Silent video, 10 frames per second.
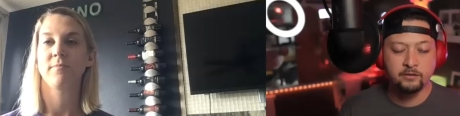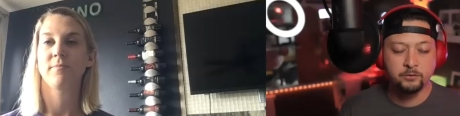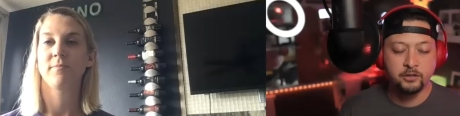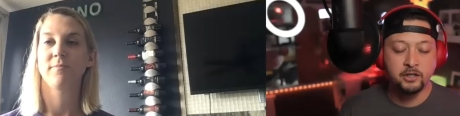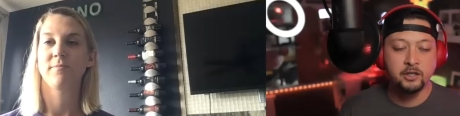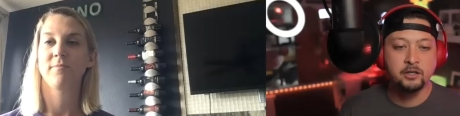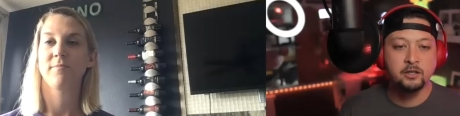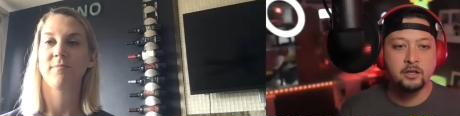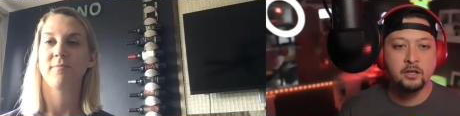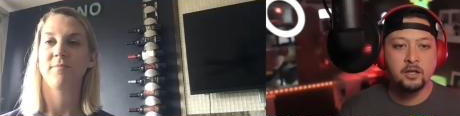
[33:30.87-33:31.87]
Speaker 1: really good
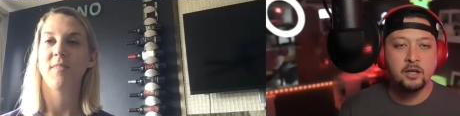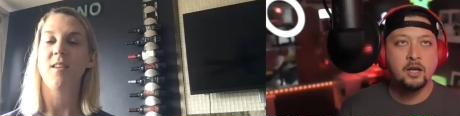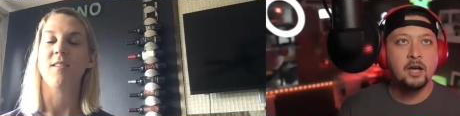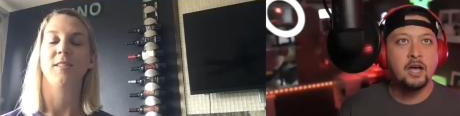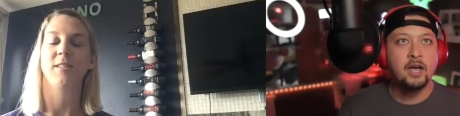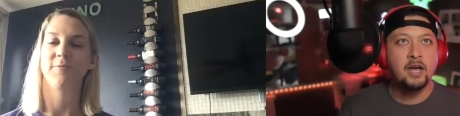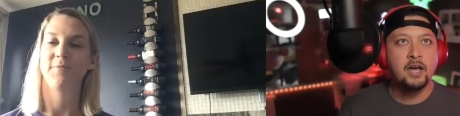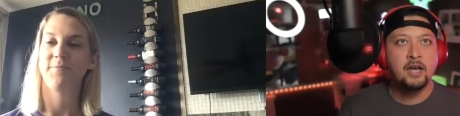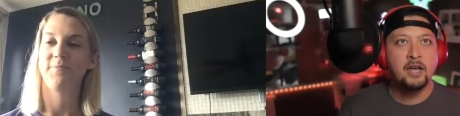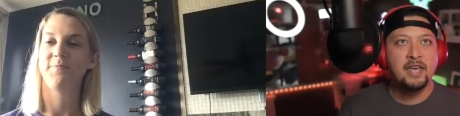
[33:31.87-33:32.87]
uh,
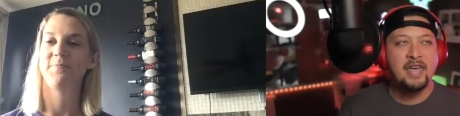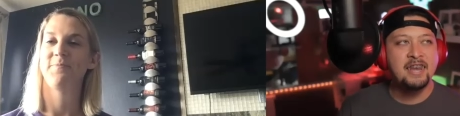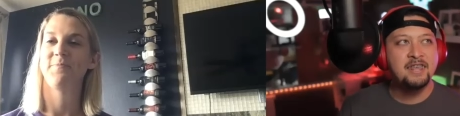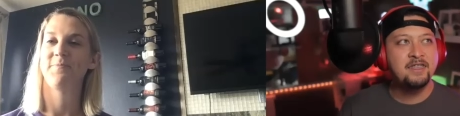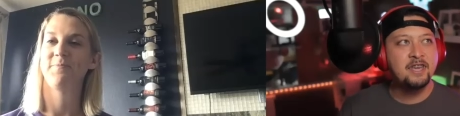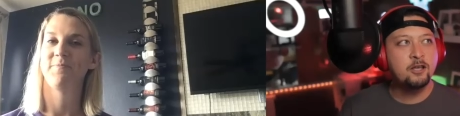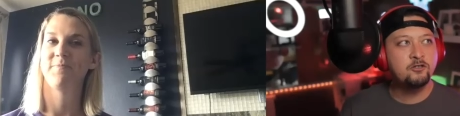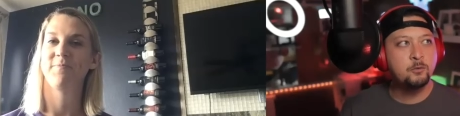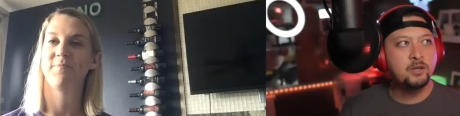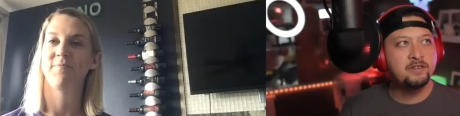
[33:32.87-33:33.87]
anything else you
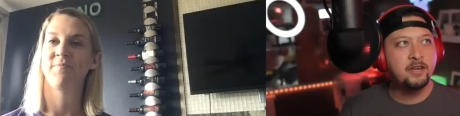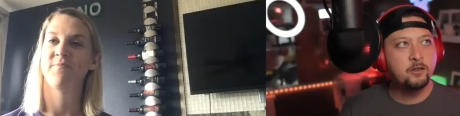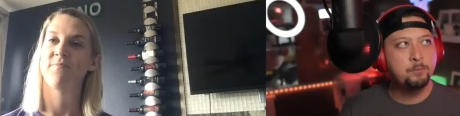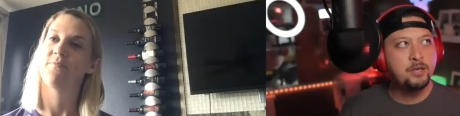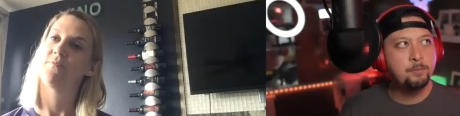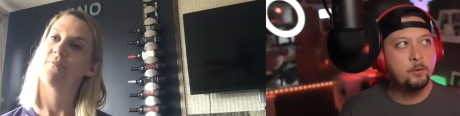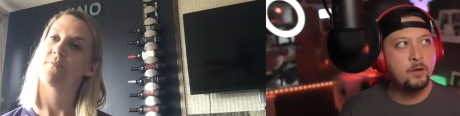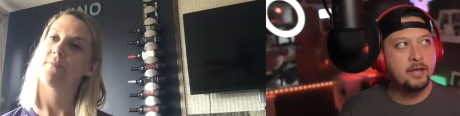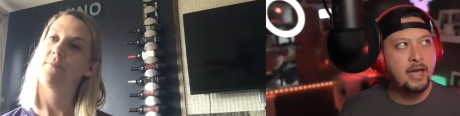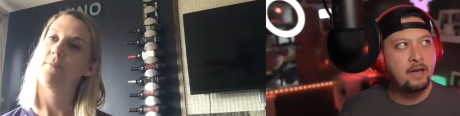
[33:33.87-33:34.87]
want to tell the people while i
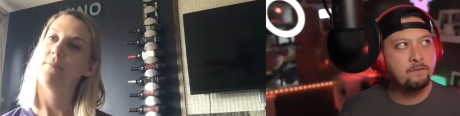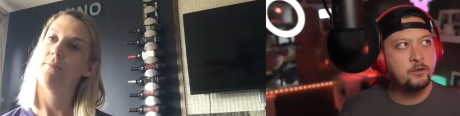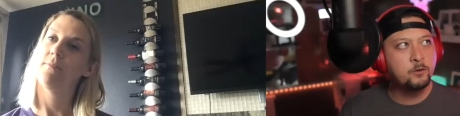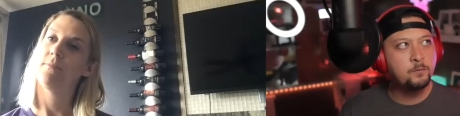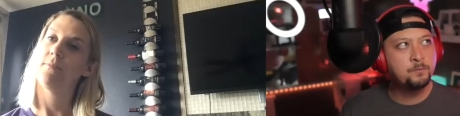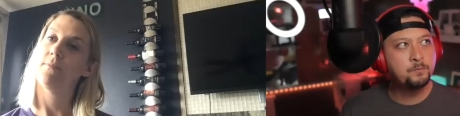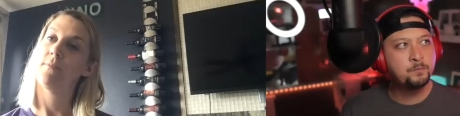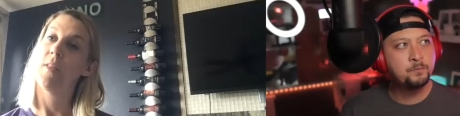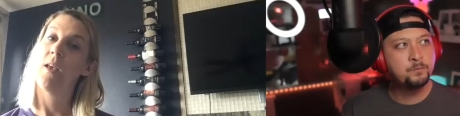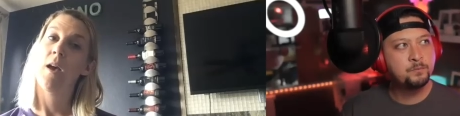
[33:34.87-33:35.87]
have you
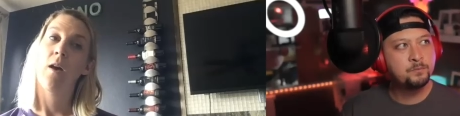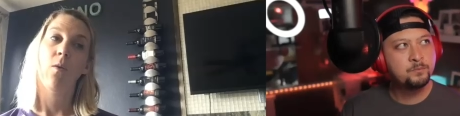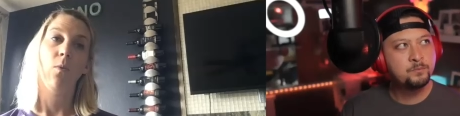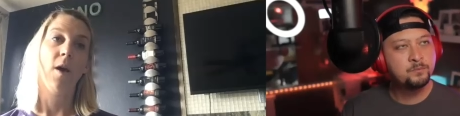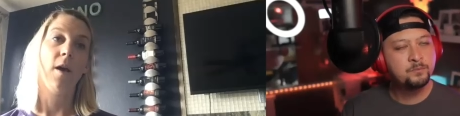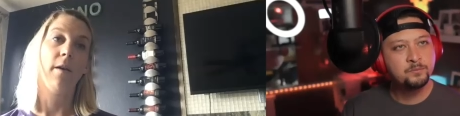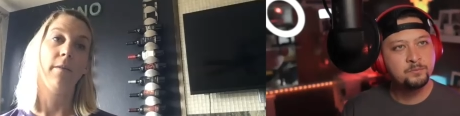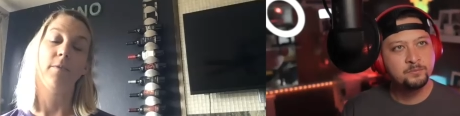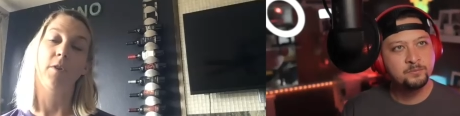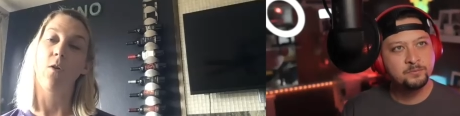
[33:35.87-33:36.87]
Speaker 2: uh,
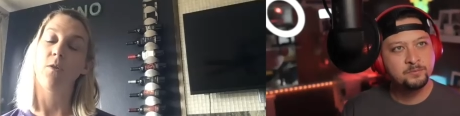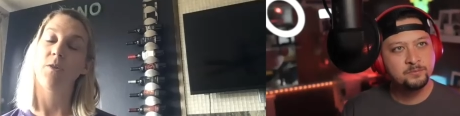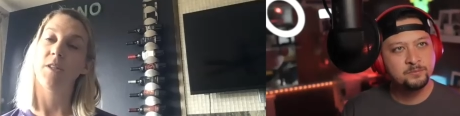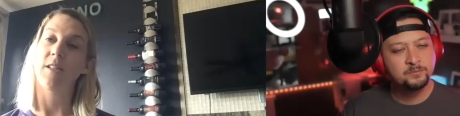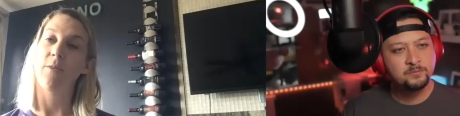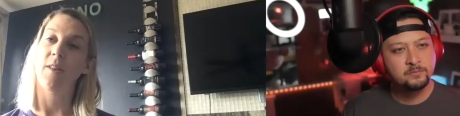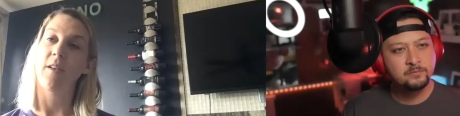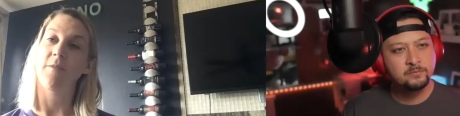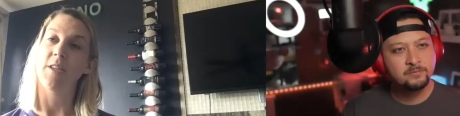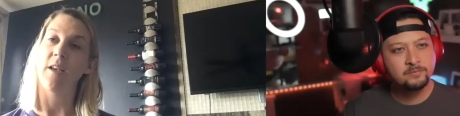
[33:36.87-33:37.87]
no, just that we'd love
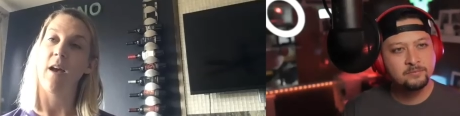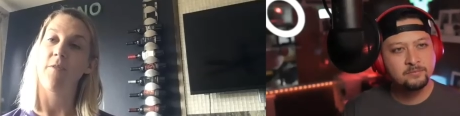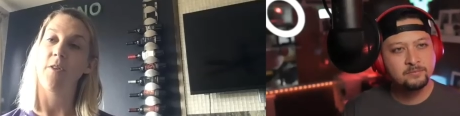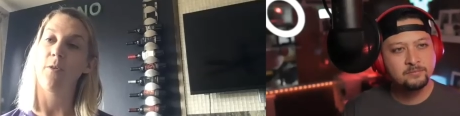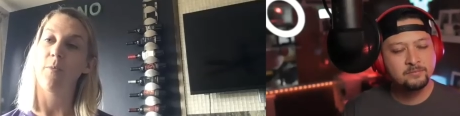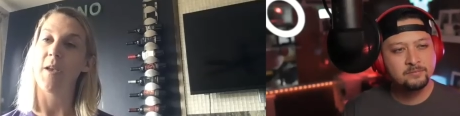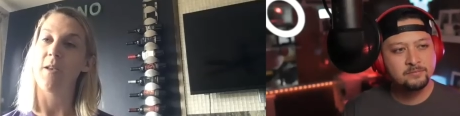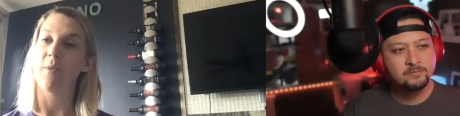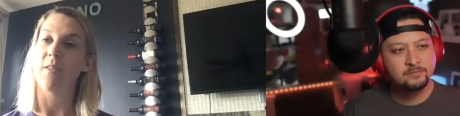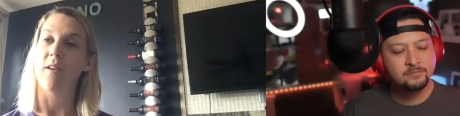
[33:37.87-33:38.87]
to have you
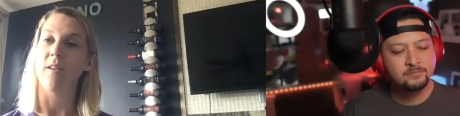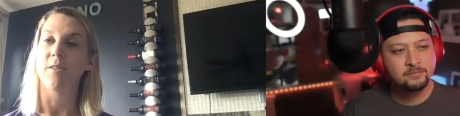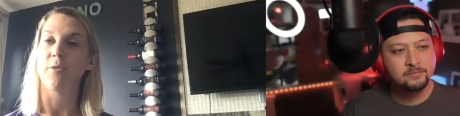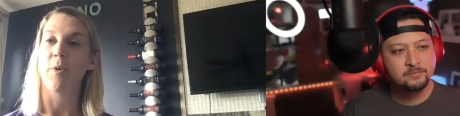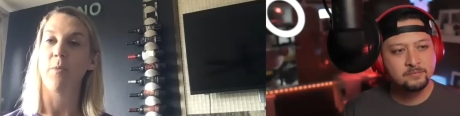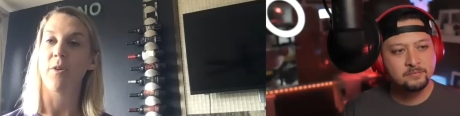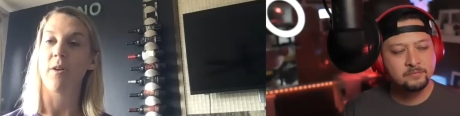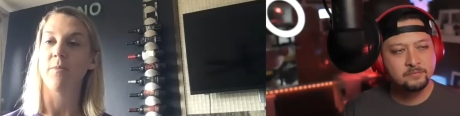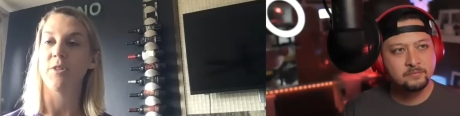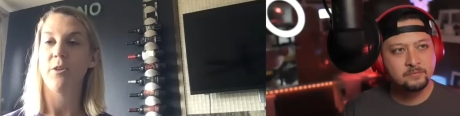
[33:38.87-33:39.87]
paint with us. We will
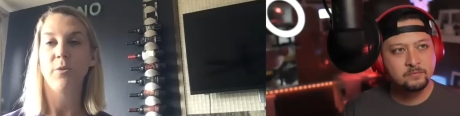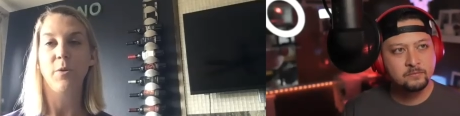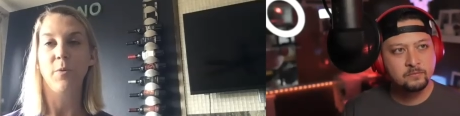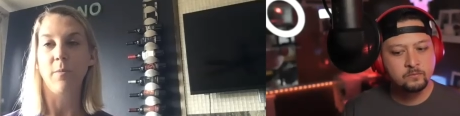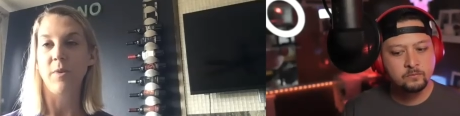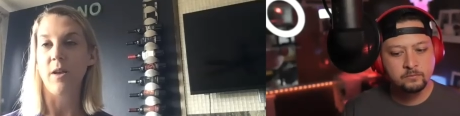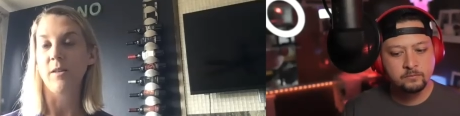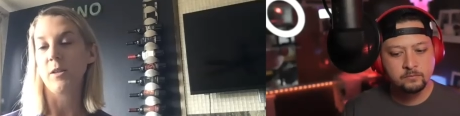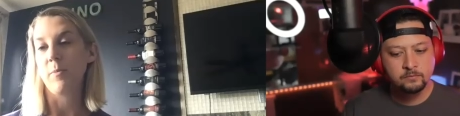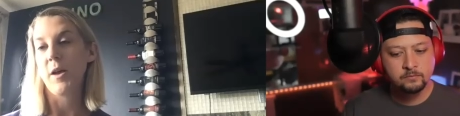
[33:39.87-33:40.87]
come to you. You come to us.
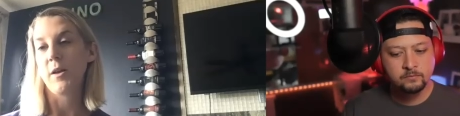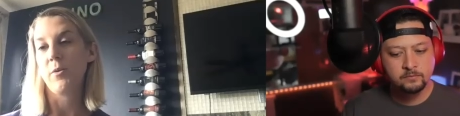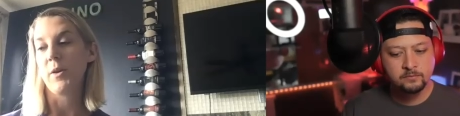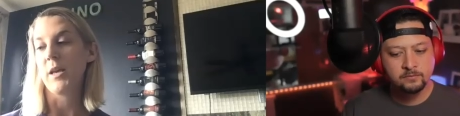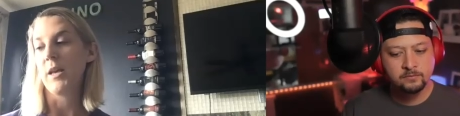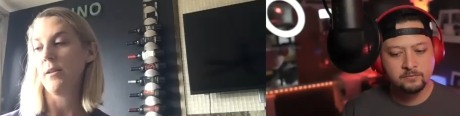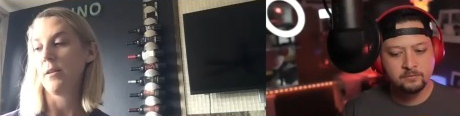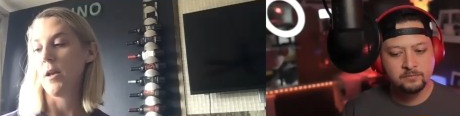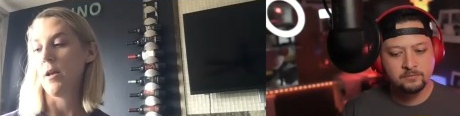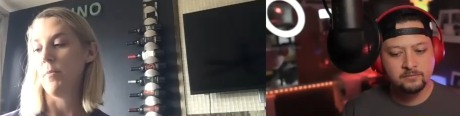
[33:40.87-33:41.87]
I'll pack you a kit.
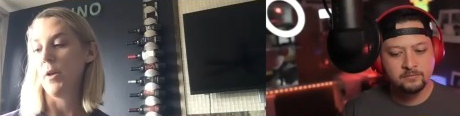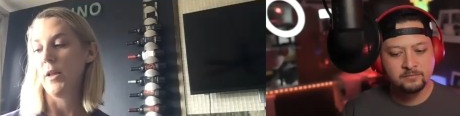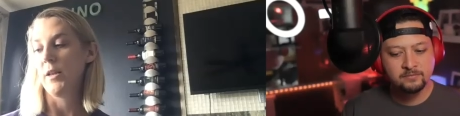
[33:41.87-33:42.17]
Um, and